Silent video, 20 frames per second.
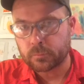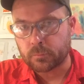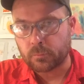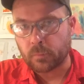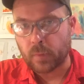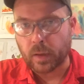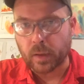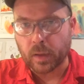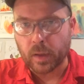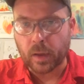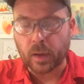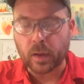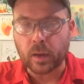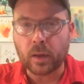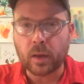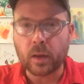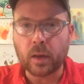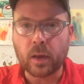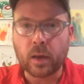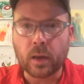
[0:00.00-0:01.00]
Meaning,
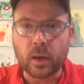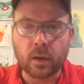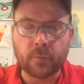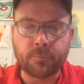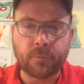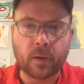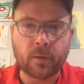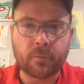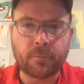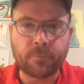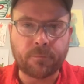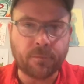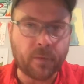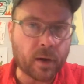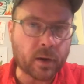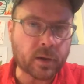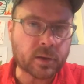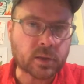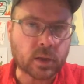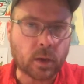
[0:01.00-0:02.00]
if I
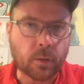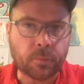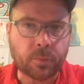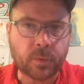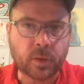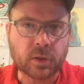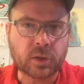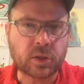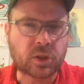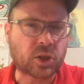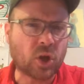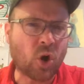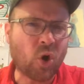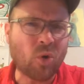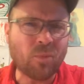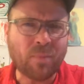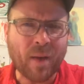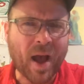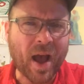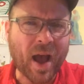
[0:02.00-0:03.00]
fear something
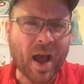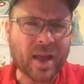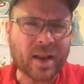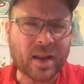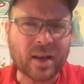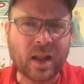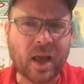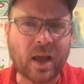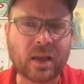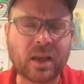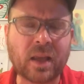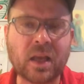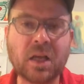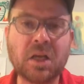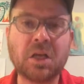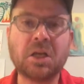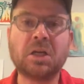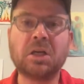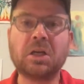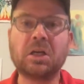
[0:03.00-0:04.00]
so bad and
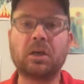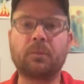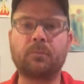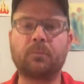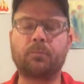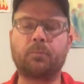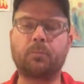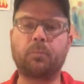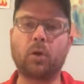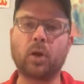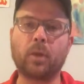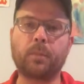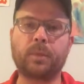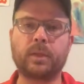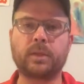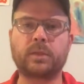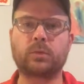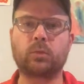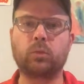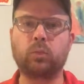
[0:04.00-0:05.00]
put up
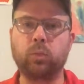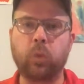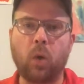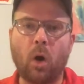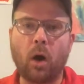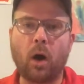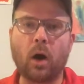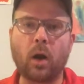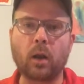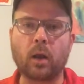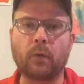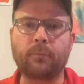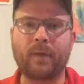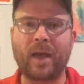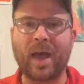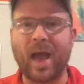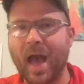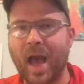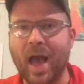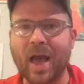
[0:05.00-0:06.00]
this wall of
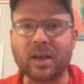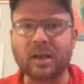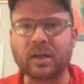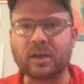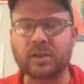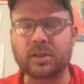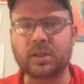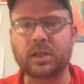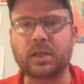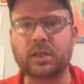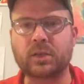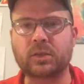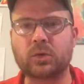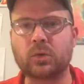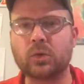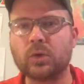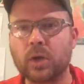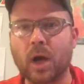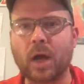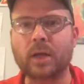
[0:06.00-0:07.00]
energies
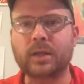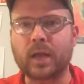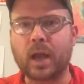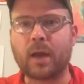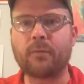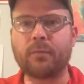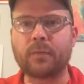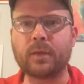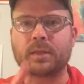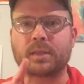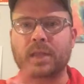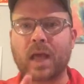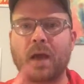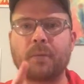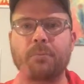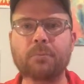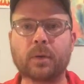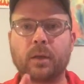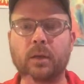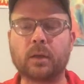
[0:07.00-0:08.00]
to not have this
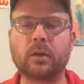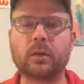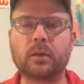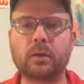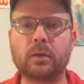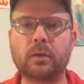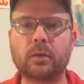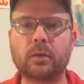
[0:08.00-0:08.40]
happen,